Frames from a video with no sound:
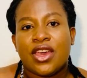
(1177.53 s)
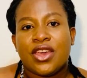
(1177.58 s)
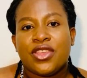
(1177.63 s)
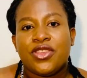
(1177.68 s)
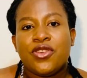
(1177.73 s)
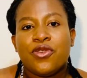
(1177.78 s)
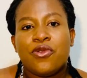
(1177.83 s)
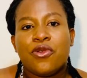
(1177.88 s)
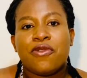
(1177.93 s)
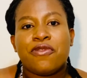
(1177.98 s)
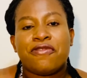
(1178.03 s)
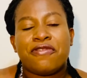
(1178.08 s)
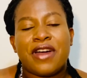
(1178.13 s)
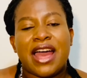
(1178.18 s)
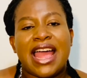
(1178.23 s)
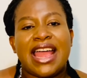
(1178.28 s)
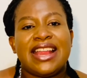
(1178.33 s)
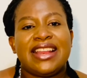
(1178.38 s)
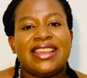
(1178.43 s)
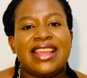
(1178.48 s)
You will
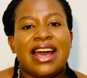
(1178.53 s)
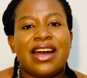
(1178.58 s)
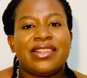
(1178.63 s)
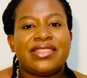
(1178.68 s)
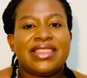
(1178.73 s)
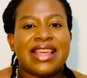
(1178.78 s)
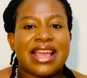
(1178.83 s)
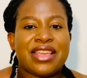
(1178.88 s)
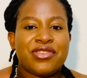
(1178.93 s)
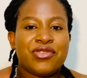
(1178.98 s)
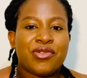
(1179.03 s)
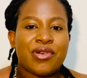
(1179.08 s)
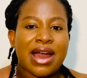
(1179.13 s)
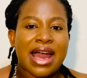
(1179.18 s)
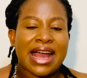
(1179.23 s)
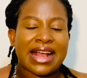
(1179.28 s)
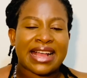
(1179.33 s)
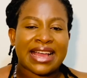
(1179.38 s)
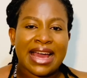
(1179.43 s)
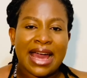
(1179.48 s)
find out that you
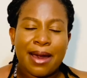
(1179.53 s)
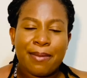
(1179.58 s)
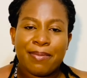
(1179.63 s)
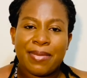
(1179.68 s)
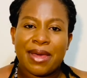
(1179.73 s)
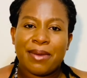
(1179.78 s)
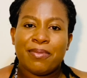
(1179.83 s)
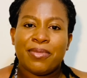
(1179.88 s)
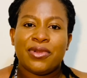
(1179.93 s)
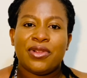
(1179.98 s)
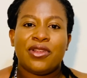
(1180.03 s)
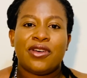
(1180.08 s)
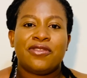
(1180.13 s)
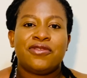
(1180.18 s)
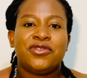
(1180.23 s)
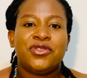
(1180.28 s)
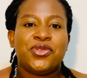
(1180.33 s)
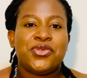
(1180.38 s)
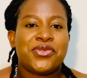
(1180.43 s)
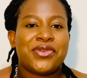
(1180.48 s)
are capable
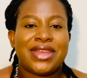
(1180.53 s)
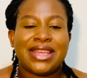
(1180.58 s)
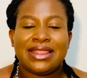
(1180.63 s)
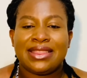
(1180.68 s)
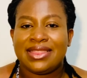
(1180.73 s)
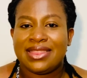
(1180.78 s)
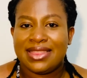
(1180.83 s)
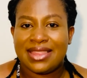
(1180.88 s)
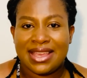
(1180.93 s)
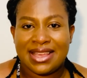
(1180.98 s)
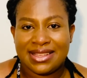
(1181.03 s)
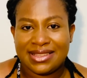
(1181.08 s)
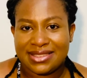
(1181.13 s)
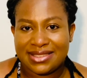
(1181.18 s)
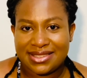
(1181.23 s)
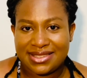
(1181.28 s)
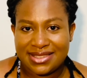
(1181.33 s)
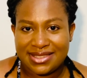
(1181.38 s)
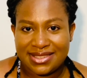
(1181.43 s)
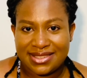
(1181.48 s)
of doing
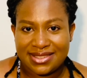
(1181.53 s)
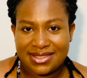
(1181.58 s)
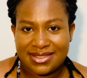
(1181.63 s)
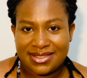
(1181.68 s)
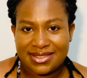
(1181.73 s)
things.